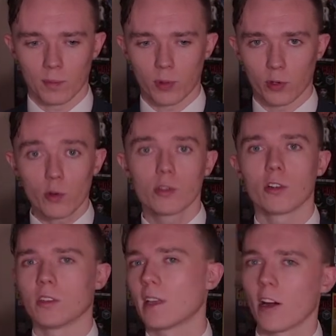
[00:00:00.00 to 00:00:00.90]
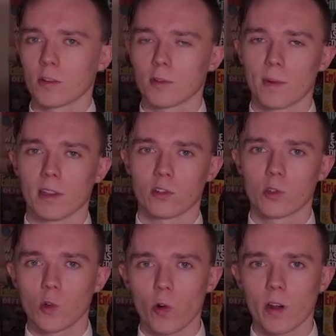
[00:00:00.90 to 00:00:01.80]
producers care as much about the
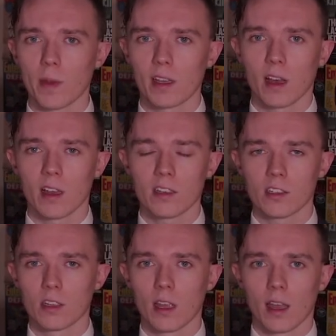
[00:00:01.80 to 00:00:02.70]
story because